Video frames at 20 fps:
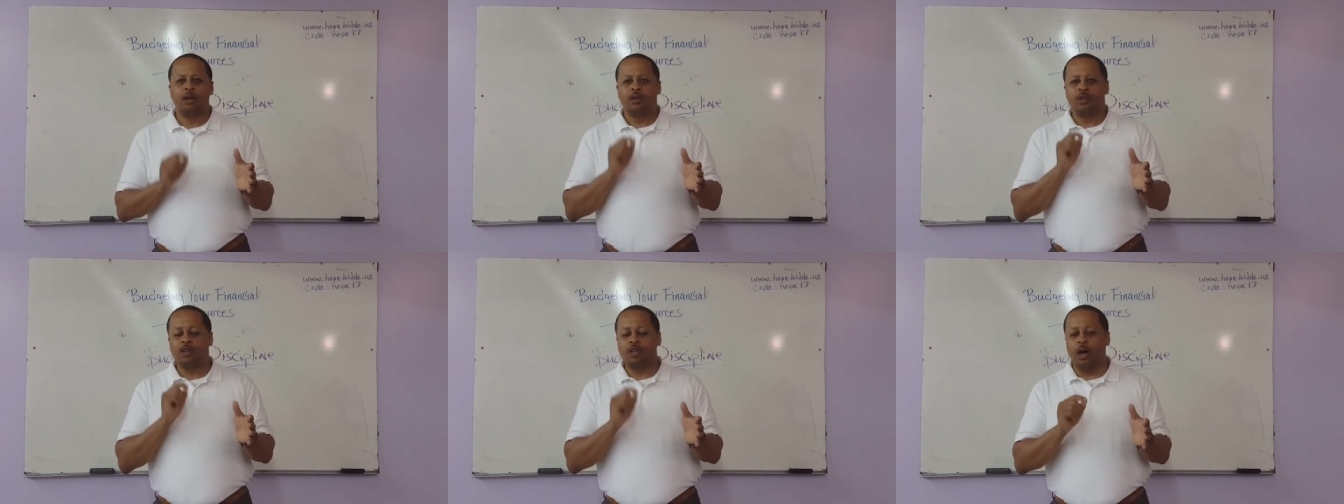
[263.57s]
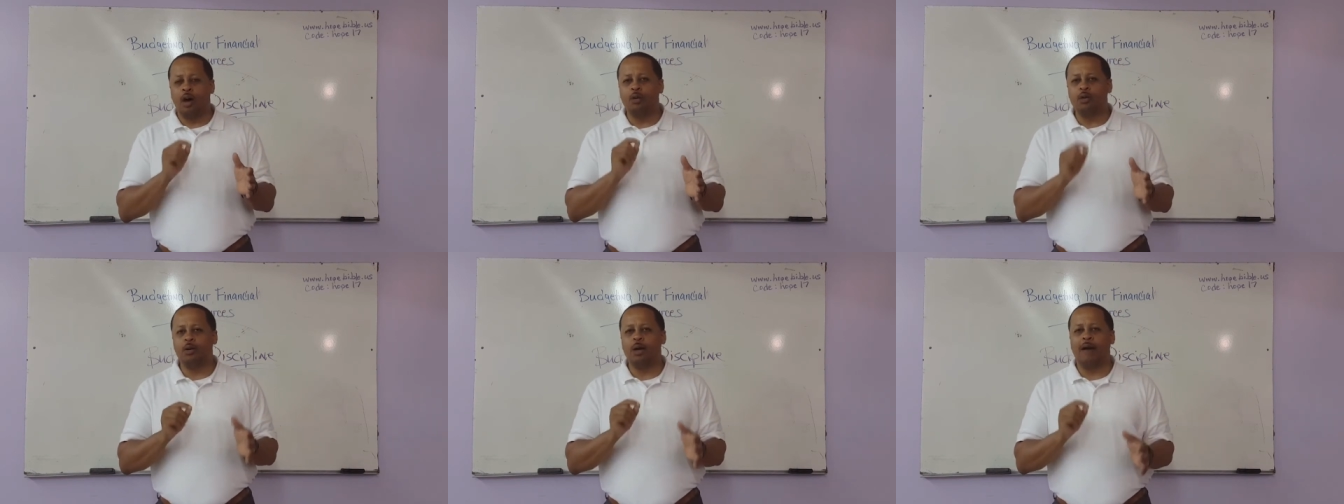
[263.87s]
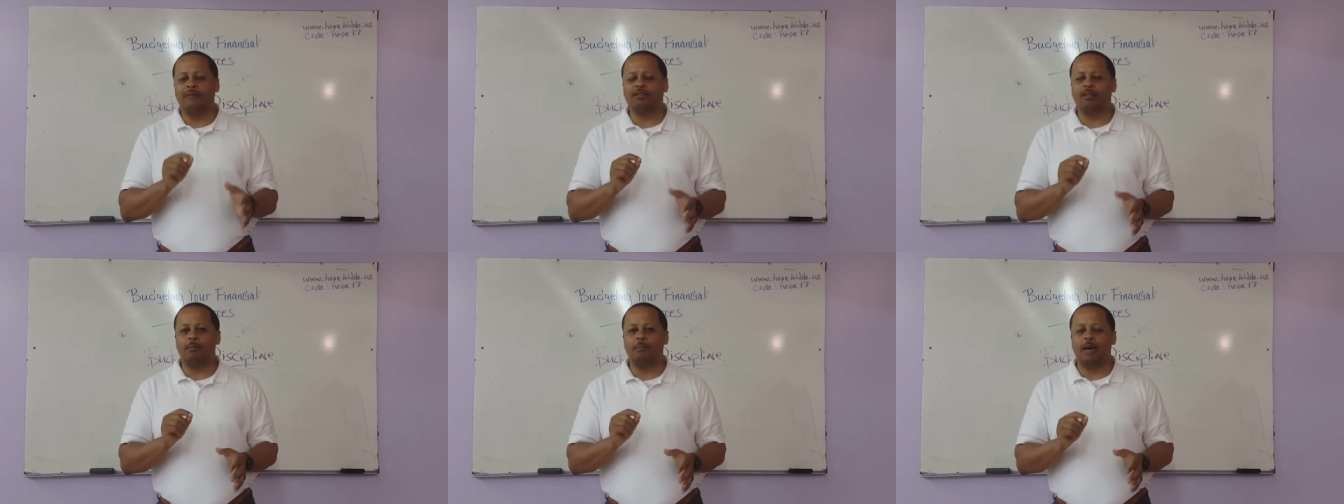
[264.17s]
So you
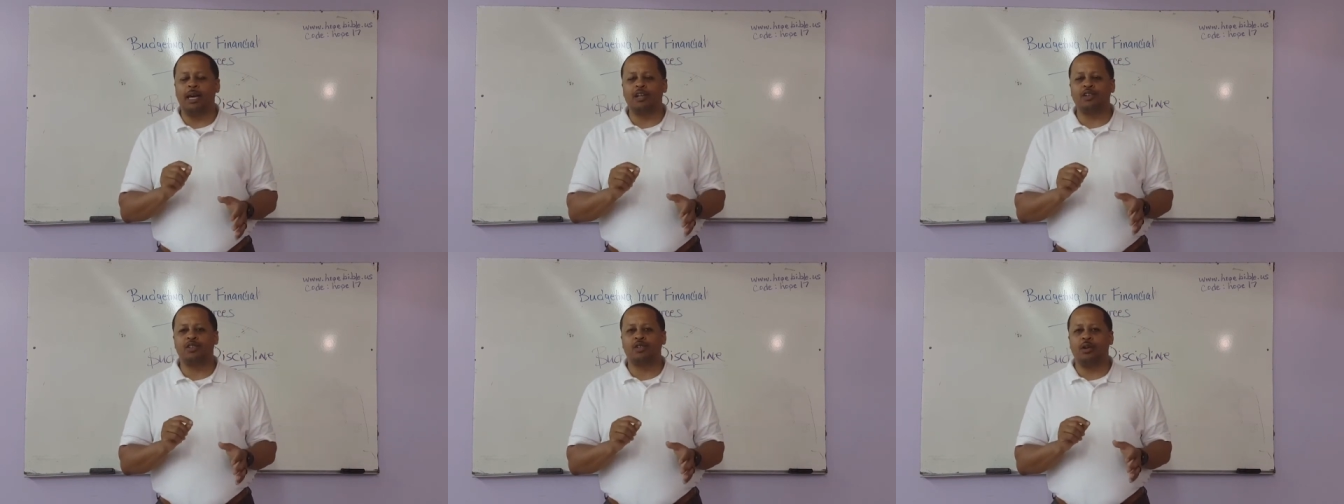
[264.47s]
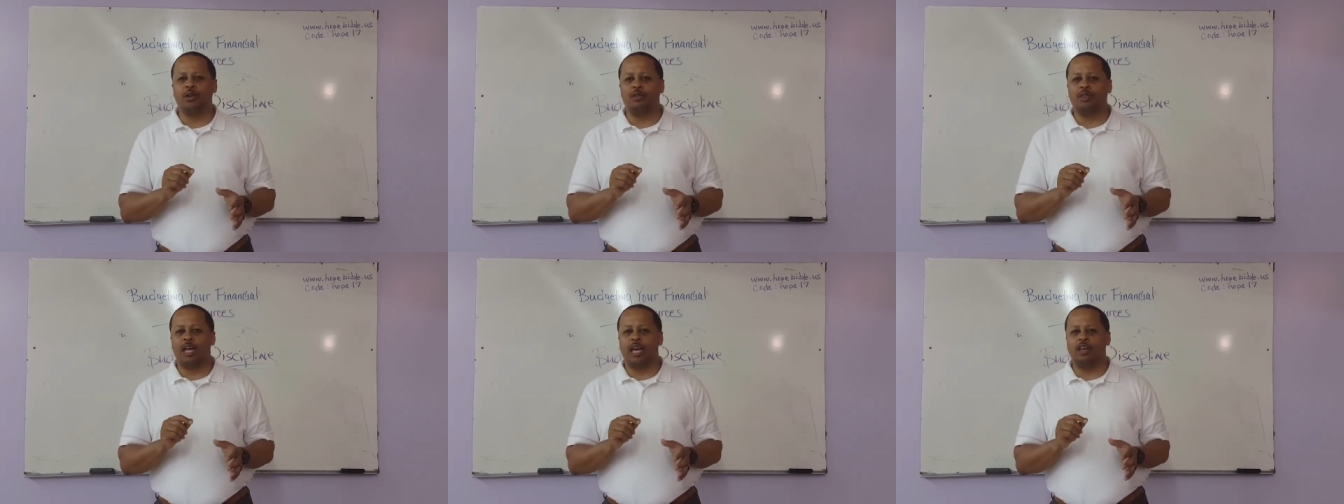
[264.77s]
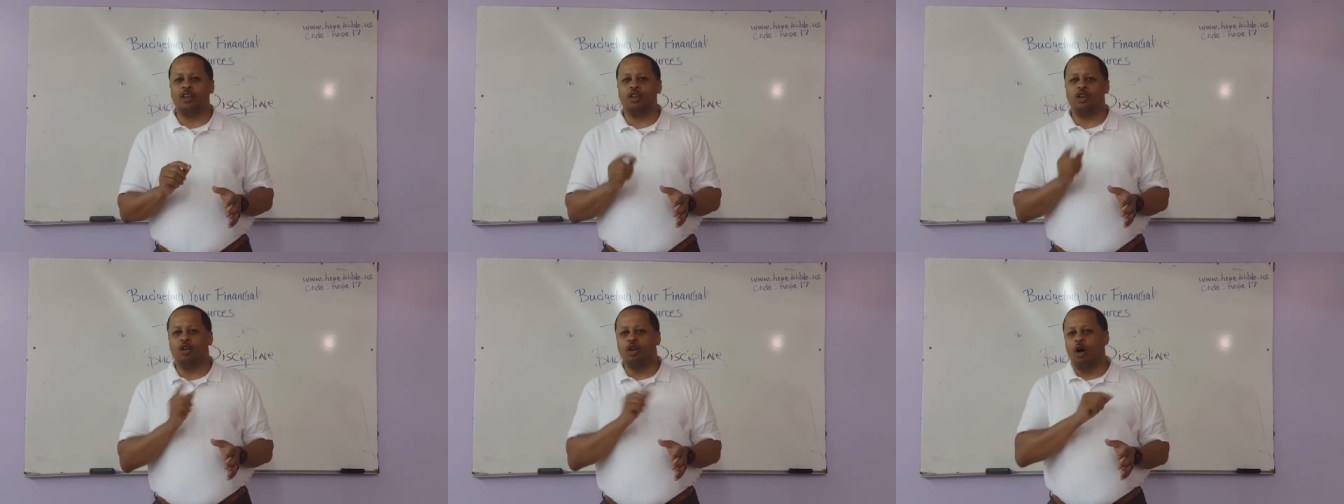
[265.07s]
have to make sure
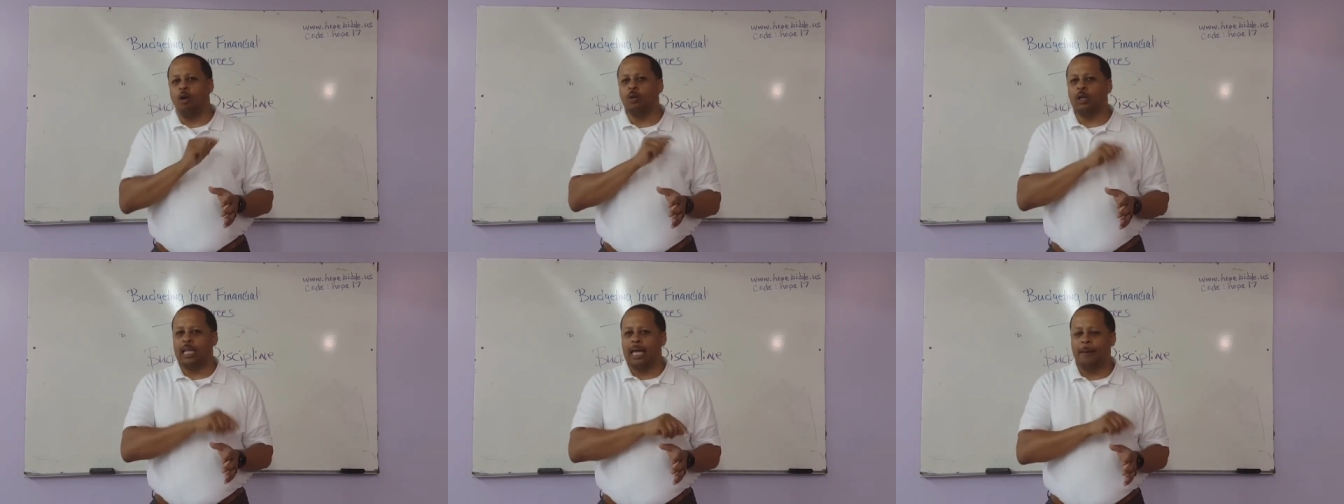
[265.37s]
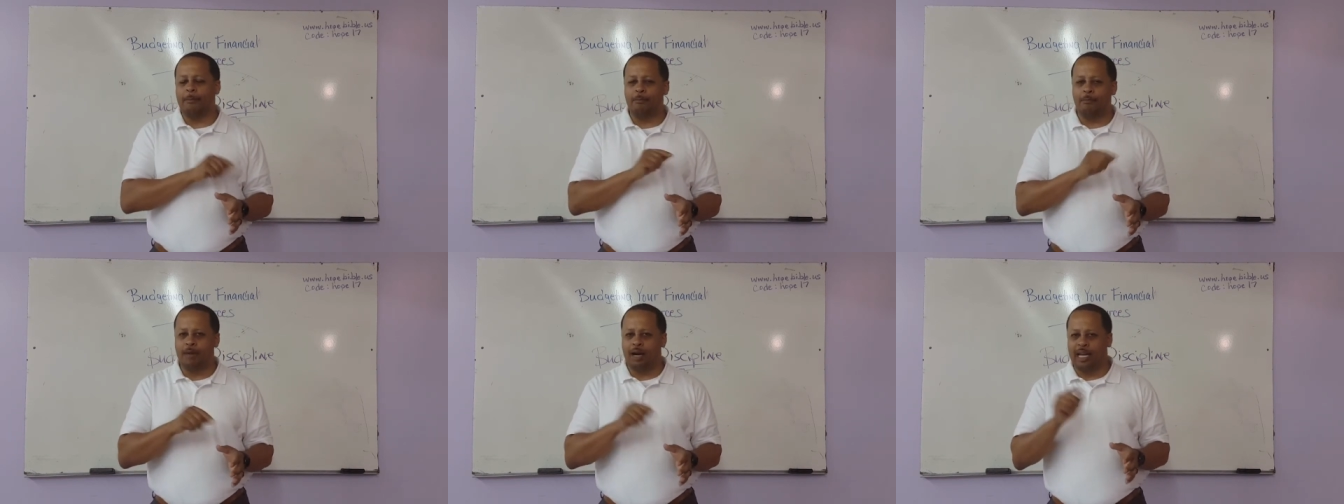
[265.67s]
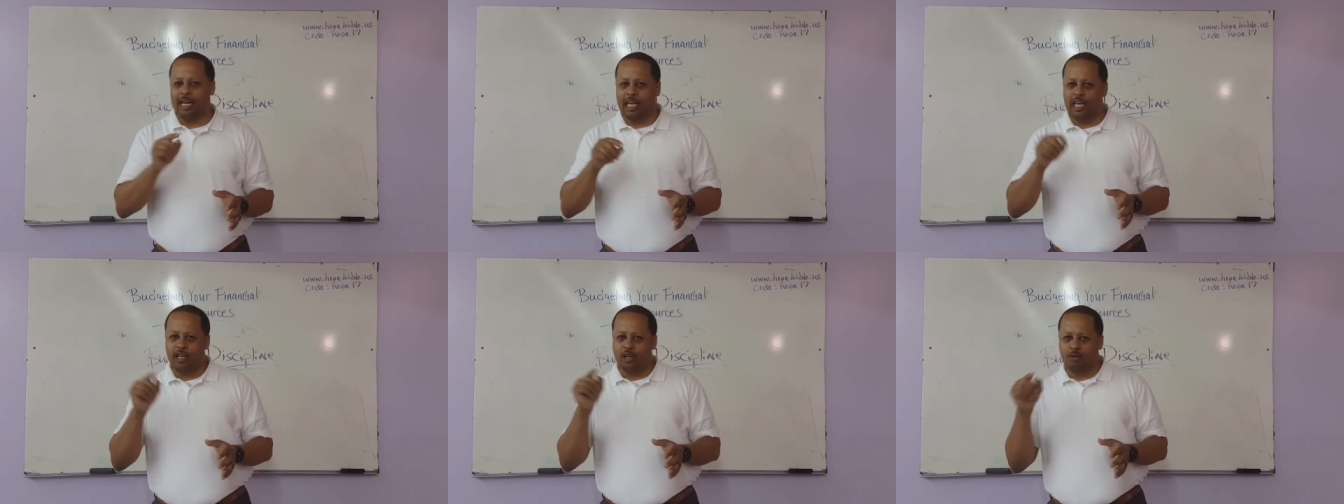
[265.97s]
that you don't let
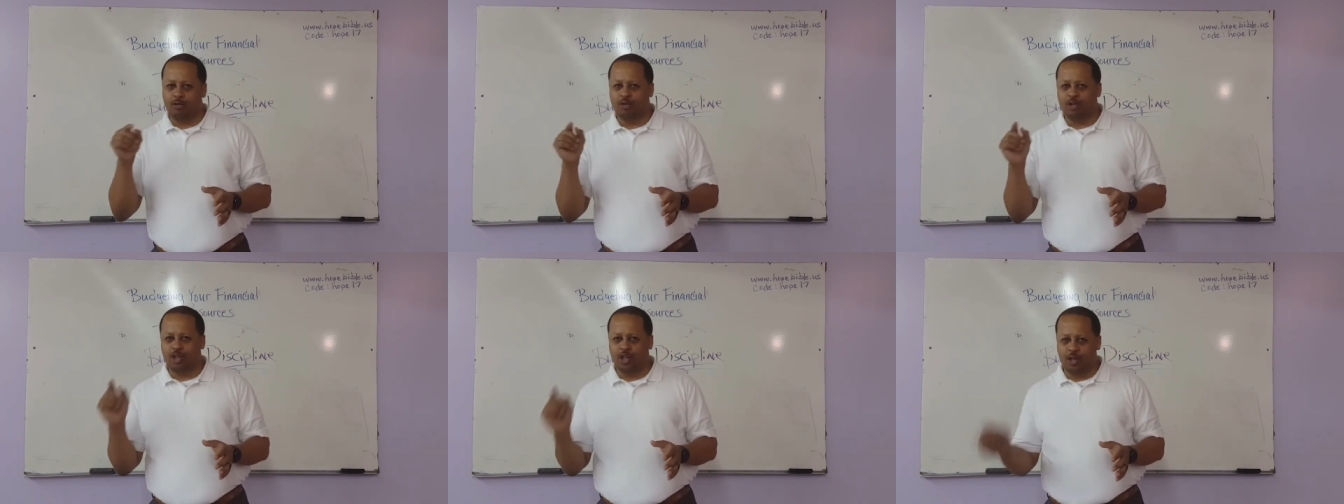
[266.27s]
money use